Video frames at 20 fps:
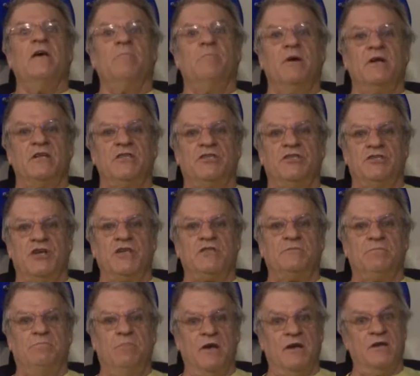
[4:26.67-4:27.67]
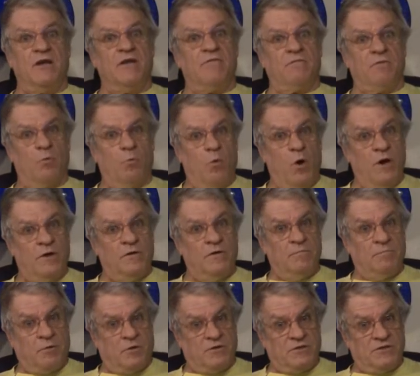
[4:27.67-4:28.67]
but it's just big enough for
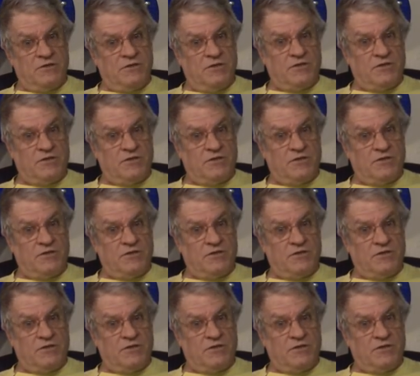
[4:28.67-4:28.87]
one person